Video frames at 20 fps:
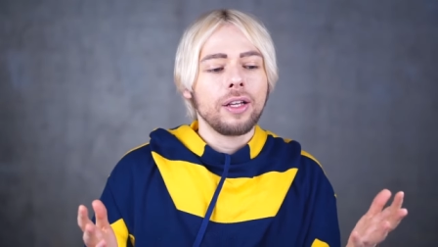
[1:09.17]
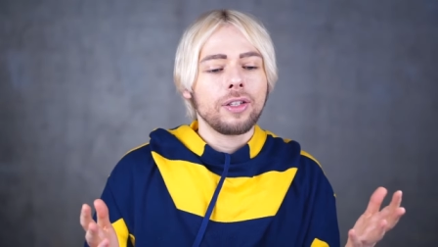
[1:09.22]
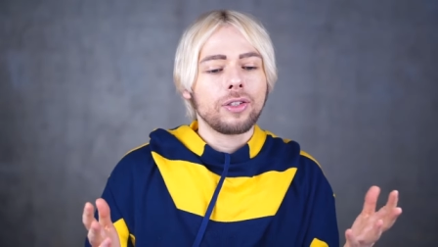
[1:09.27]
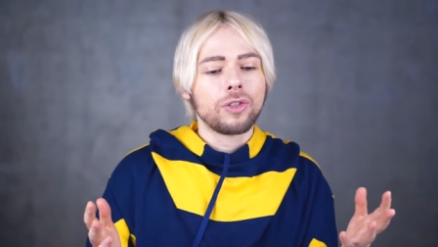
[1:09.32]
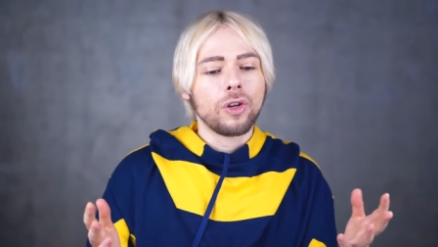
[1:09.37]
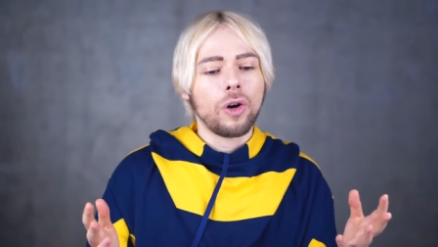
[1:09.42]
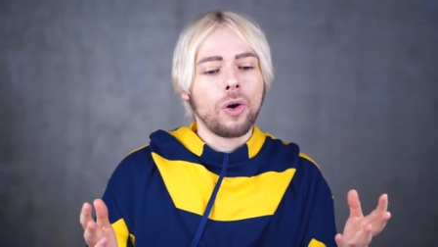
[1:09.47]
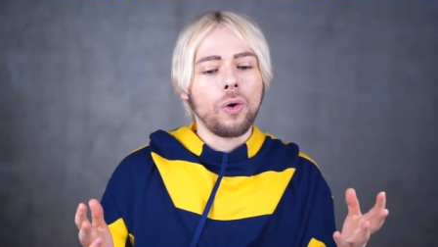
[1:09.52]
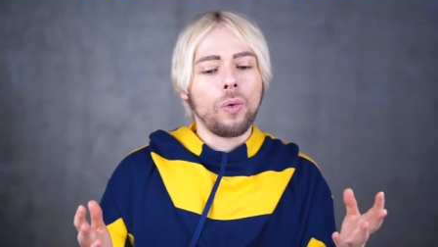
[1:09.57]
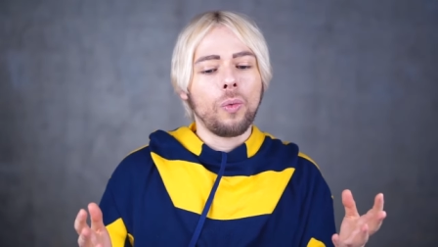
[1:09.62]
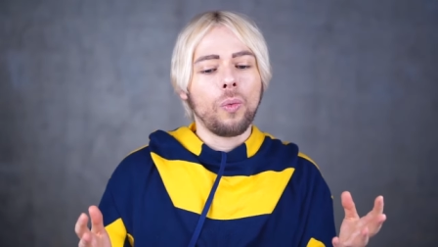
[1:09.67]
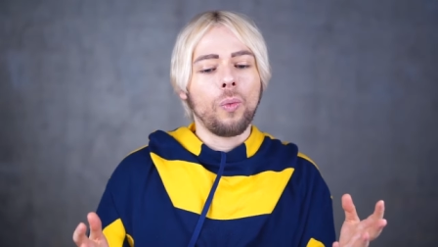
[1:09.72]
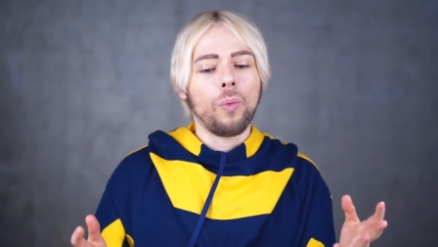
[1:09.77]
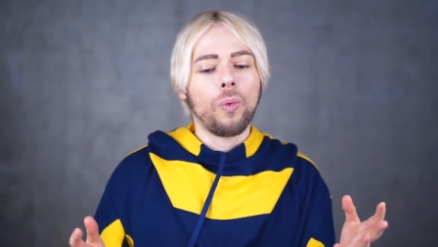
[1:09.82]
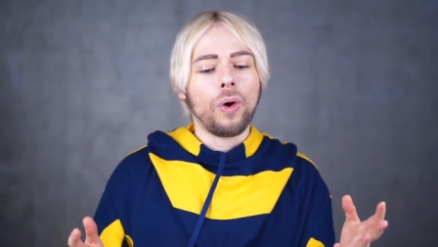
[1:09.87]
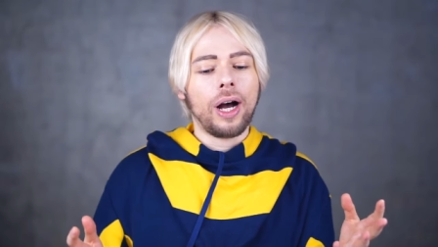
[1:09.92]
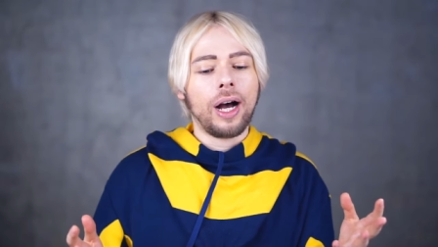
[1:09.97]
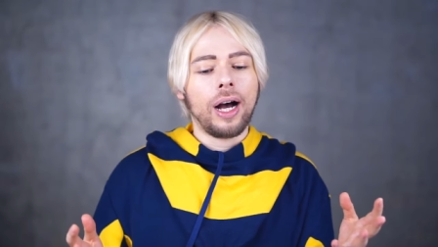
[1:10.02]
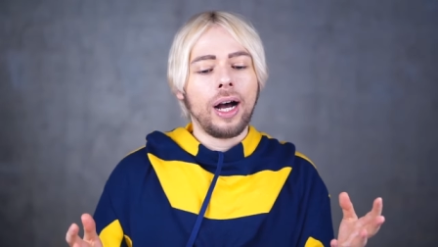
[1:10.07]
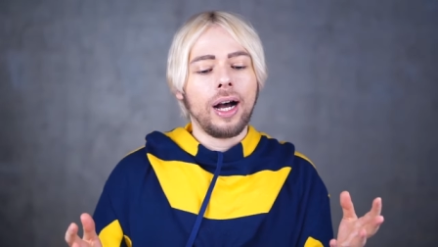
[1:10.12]

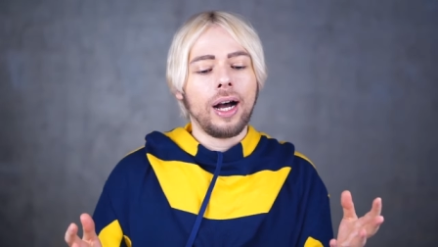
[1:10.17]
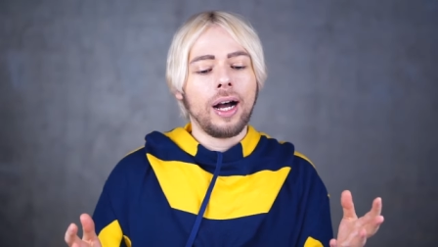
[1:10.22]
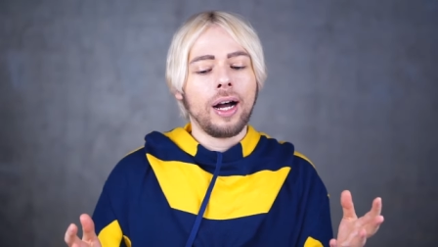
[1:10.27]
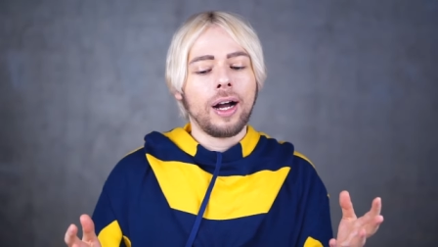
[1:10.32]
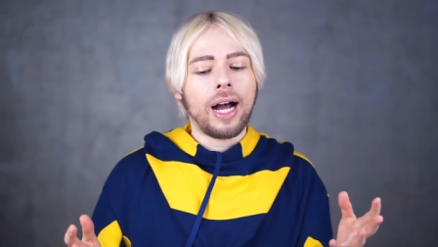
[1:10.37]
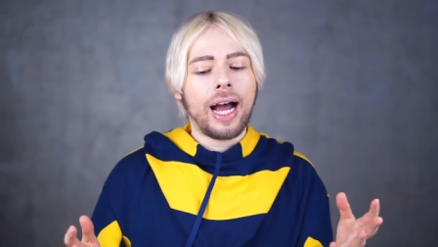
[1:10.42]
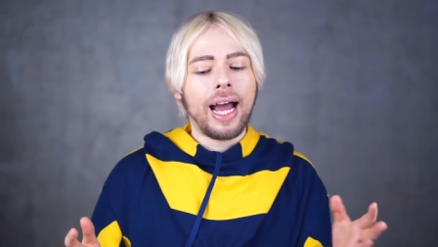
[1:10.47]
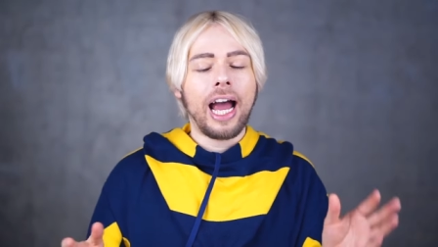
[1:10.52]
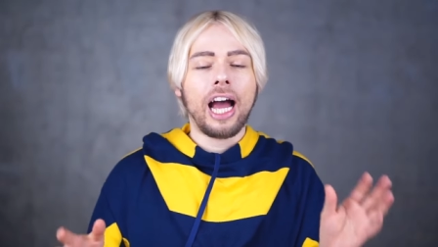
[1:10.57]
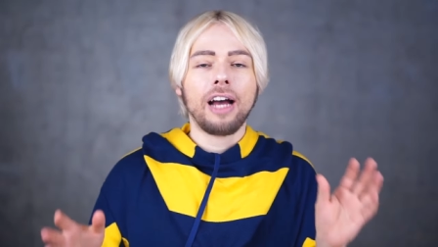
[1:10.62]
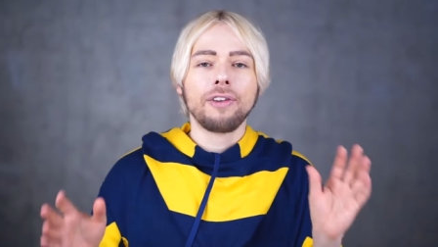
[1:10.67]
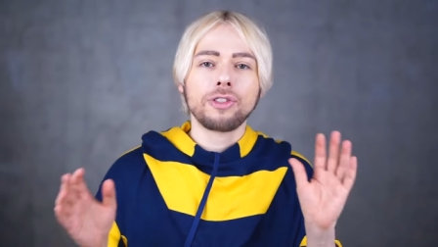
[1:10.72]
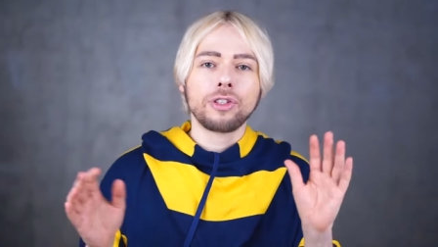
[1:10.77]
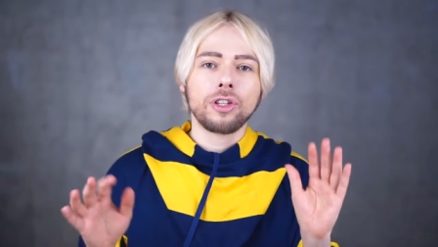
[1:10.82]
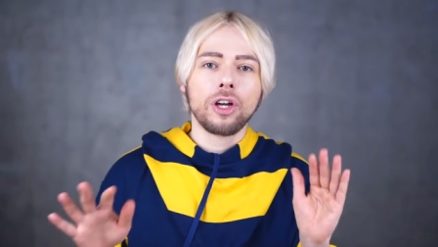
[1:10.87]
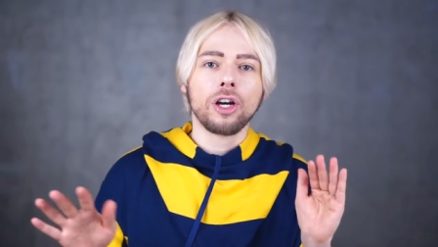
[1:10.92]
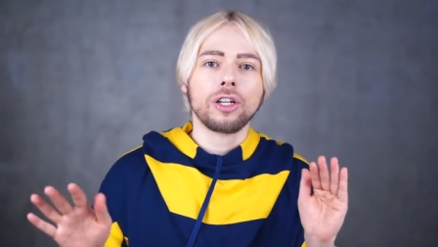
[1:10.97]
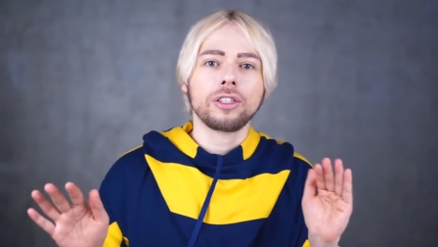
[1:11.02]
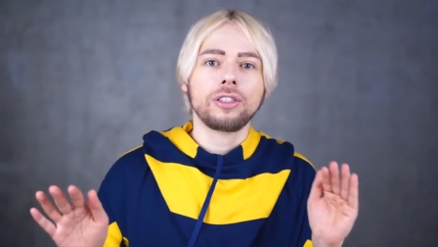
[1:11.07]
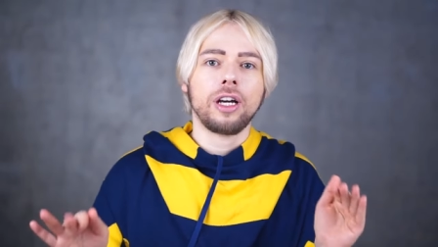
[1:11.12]
So uh, I have
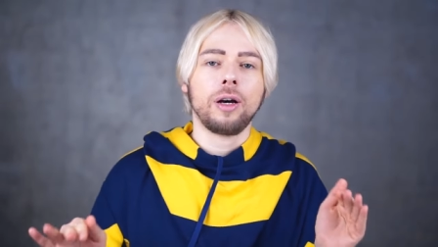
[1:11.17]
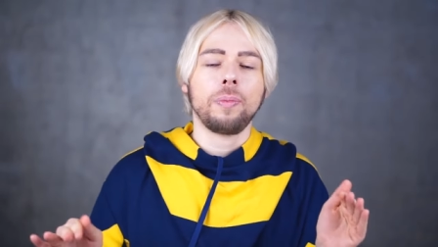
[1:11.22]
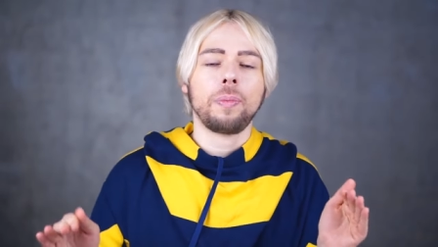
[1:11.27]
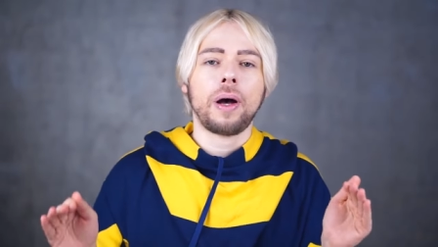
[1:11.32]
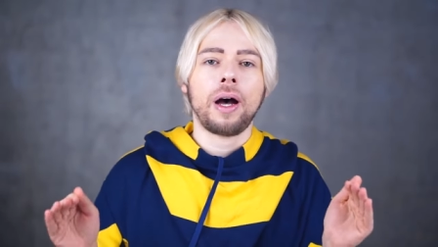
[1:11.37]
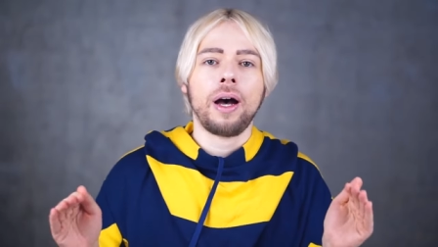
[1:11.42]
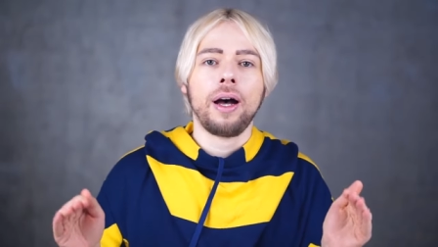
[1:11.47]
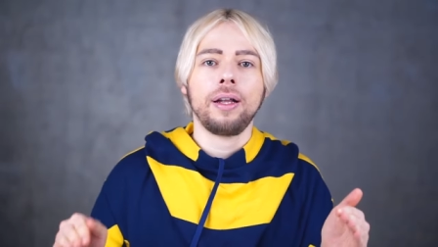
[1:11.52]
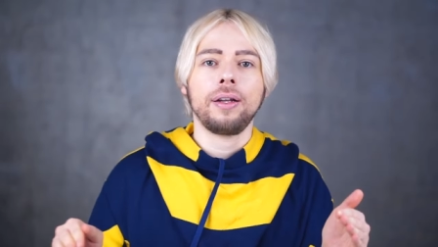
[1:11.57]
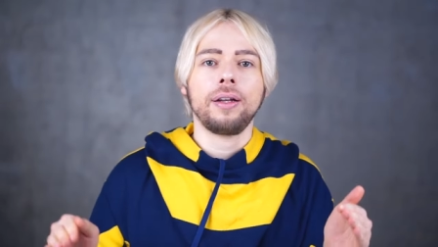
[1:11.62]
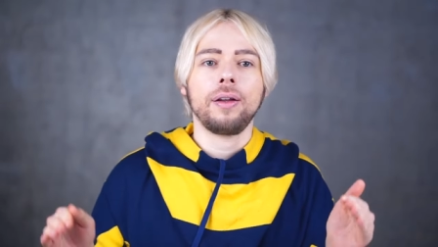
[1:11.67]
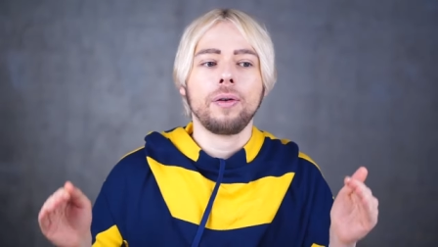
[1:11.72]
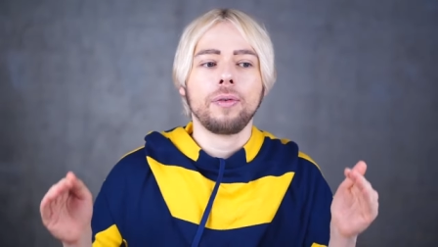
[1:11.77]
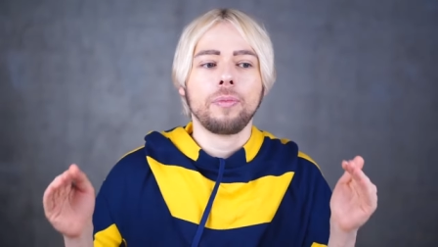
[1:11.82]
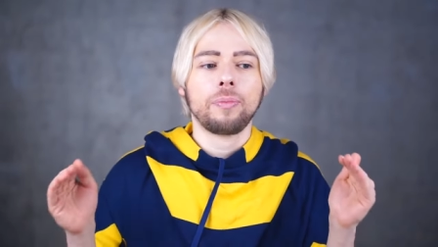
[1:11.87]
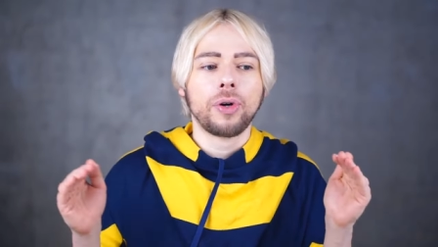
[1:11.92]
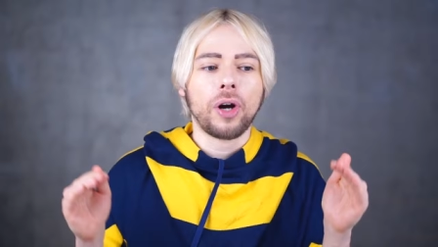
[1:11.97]
stocked up on